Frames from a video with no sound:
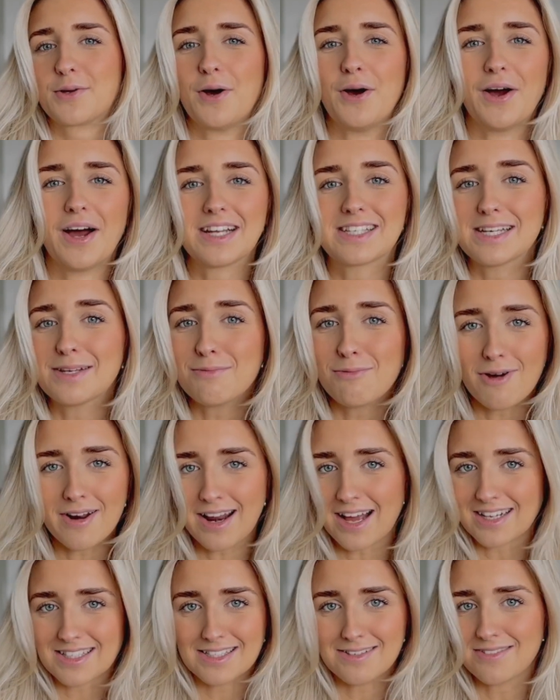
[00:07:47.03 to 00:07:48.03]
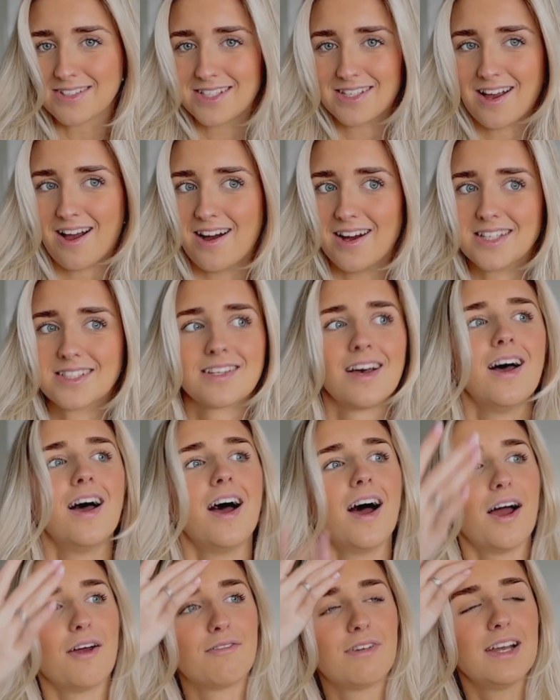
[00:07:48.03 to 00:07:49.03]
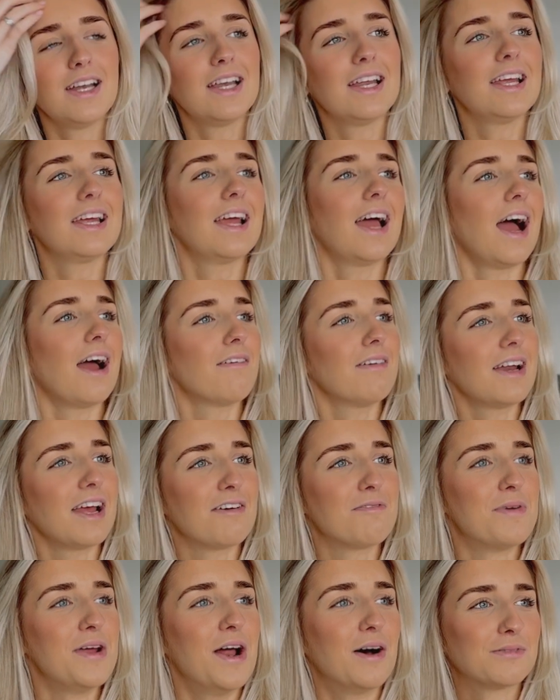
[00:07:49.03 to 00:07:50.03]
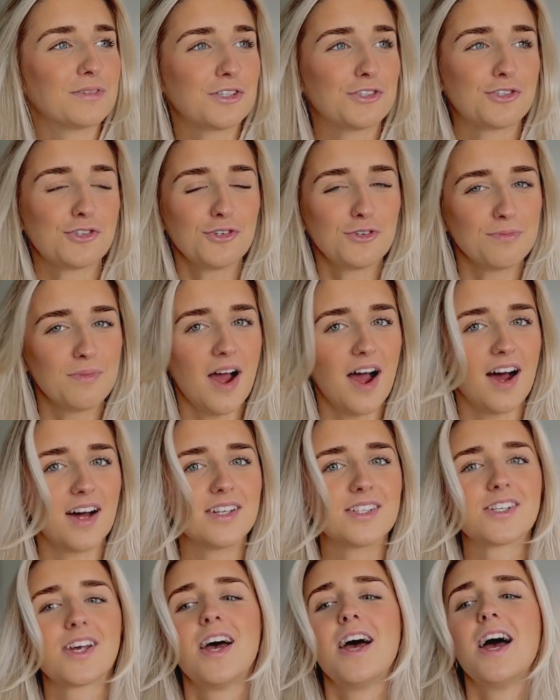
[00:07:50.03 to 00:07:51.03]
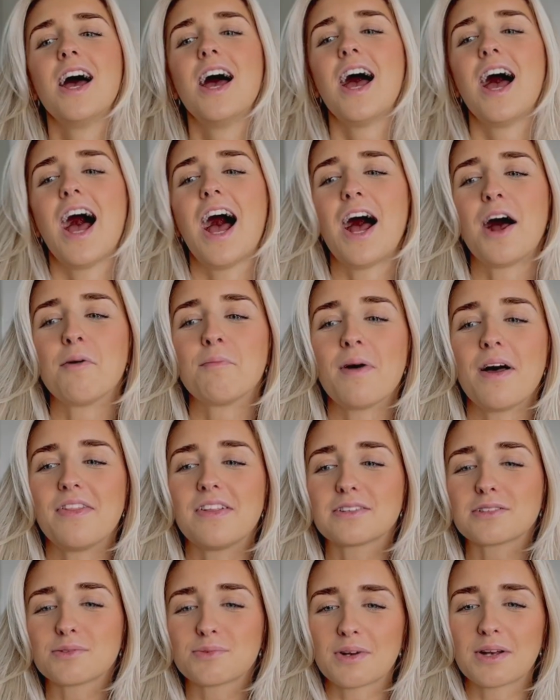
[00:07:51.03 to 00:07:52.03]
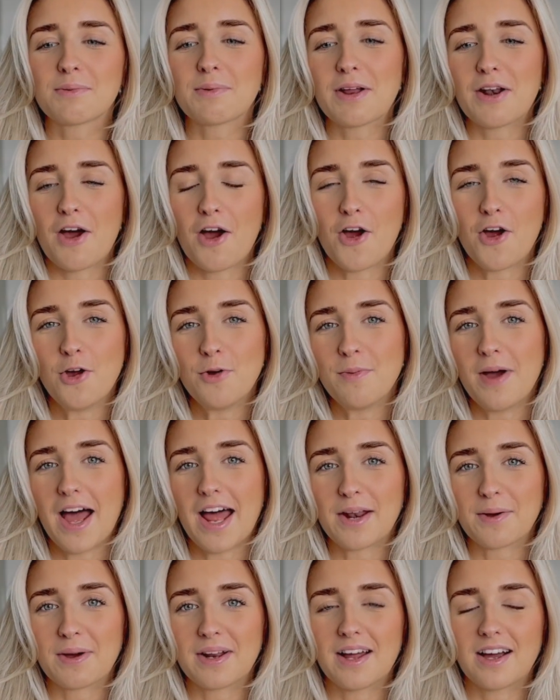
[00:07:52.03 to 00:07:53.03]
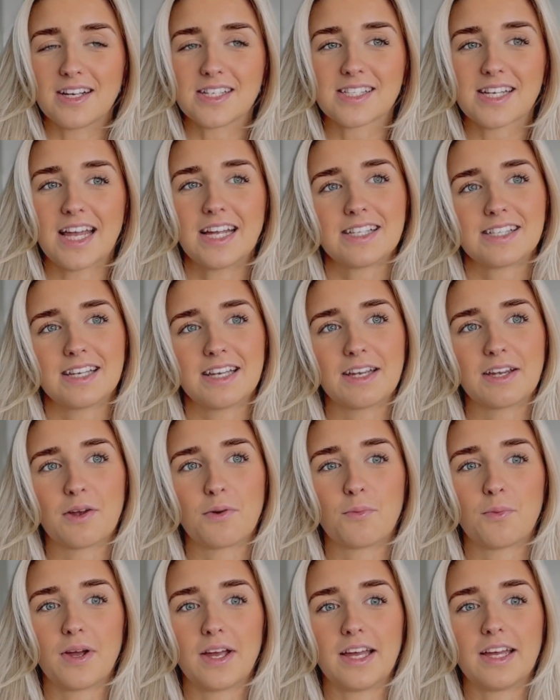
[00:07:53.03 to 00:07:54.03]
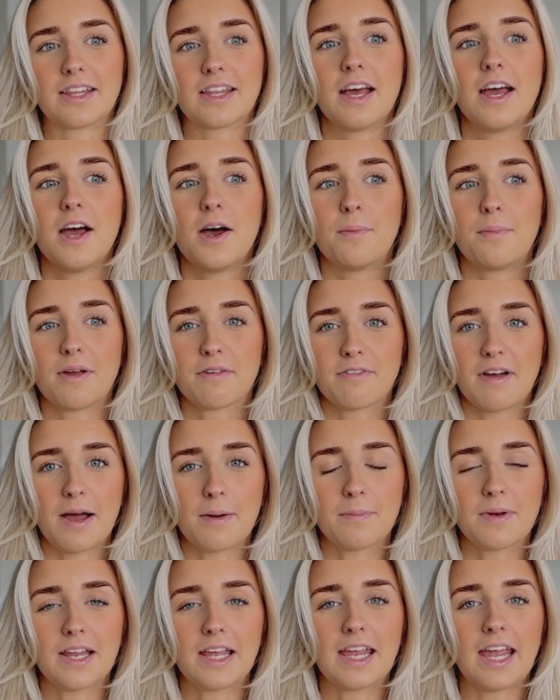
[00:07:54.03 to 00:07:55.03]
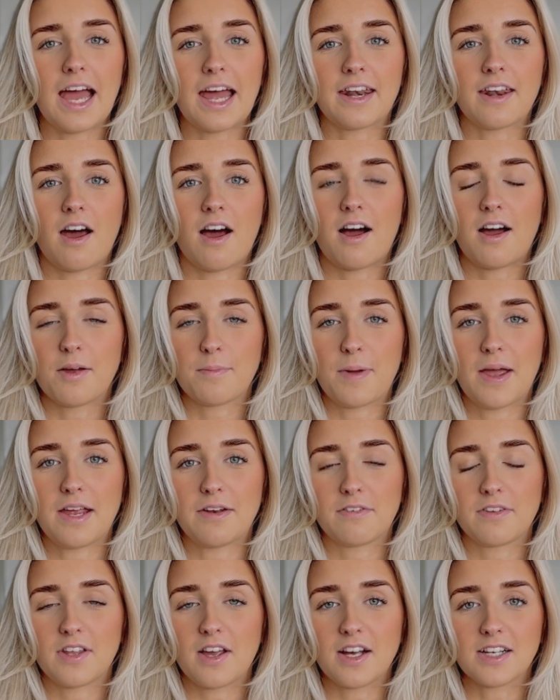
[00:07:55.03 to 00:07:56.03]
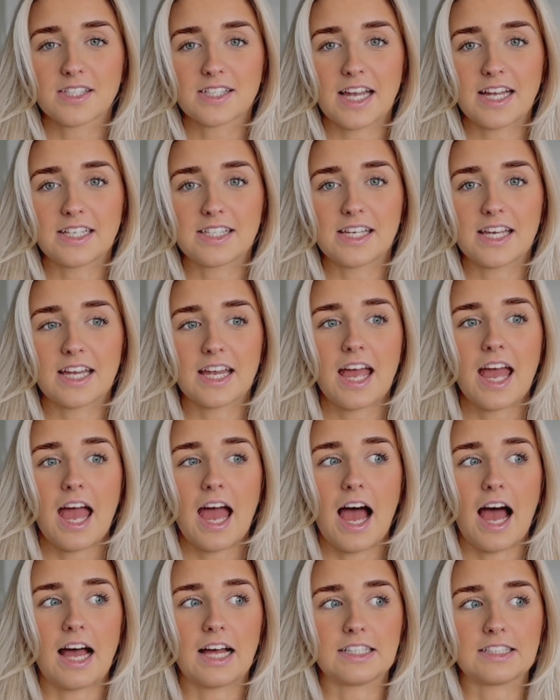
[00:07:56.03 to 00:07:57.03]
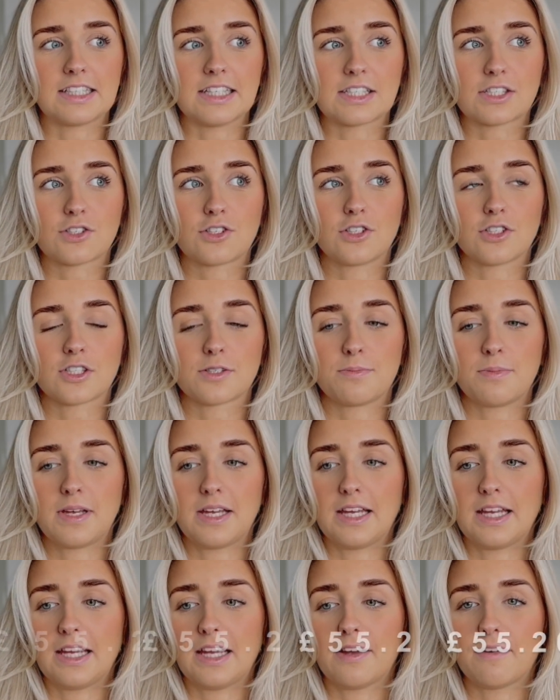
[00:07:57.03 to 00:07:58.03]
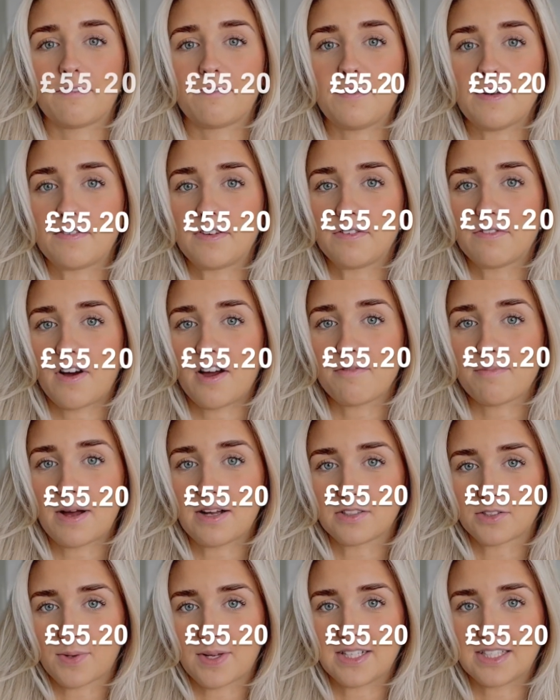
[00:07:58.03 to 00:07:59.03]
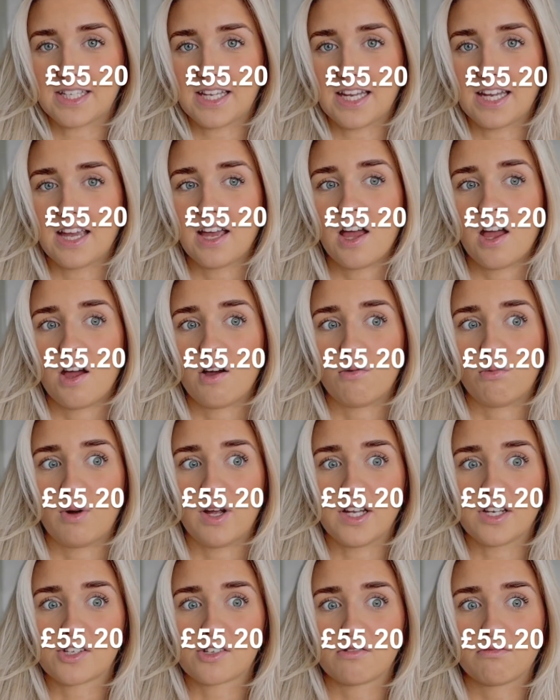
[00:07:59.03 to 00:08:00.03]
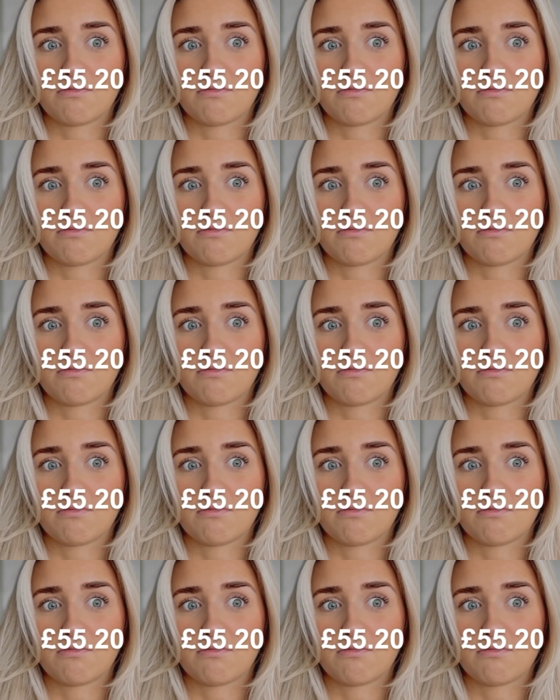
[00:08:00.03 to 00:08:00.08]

I did one activity, guys. I really haven't been up to too much. And this was when I went home and I went ice skating with my family, and I paid for the ice skating, and this cost me £55.20, which